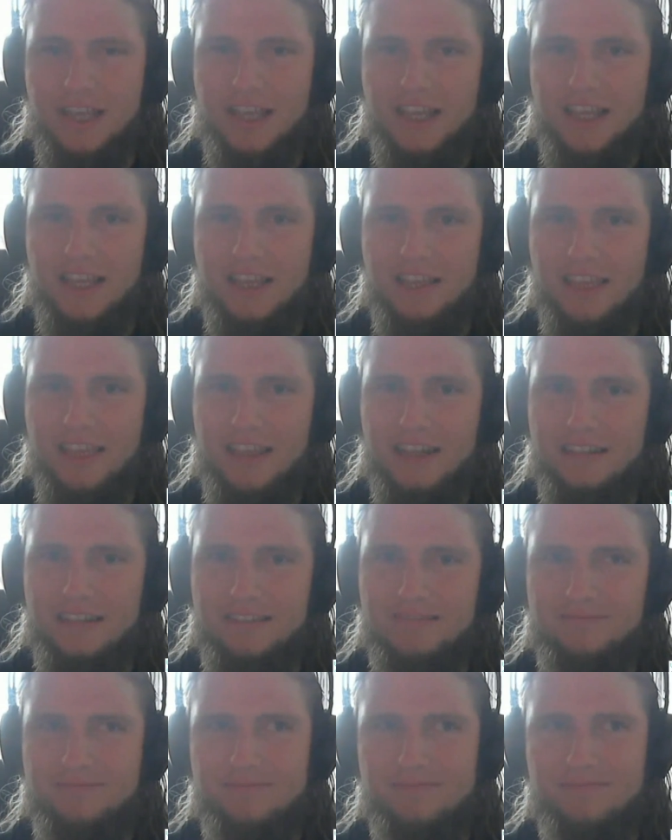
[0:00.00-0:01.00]
and that
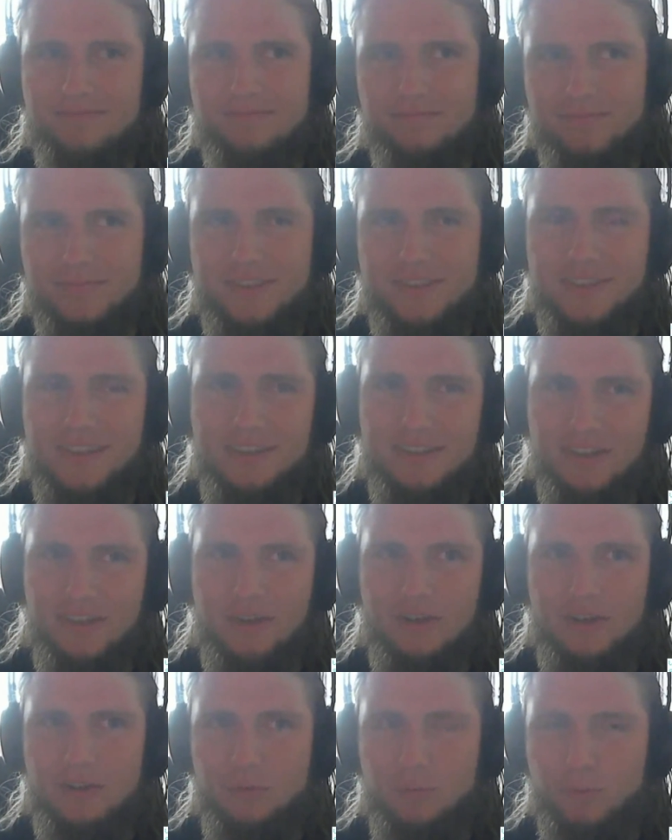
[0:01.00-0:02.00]
did
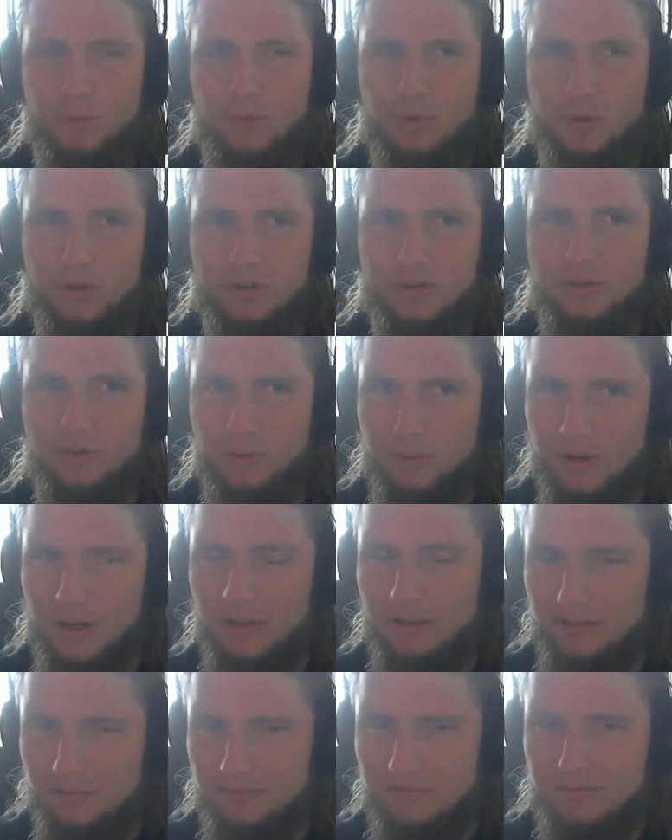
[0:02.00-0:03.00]
not work too
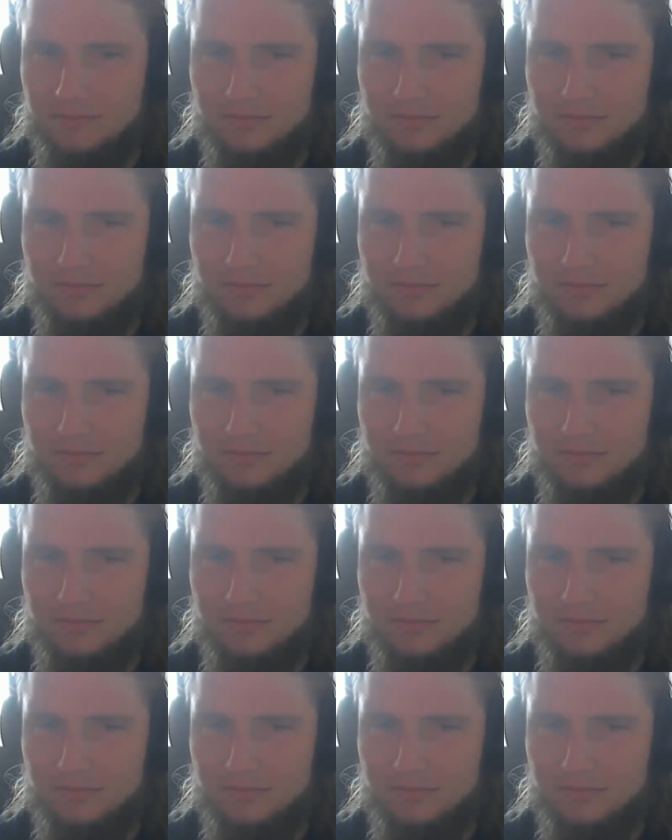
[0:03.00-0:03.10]
well.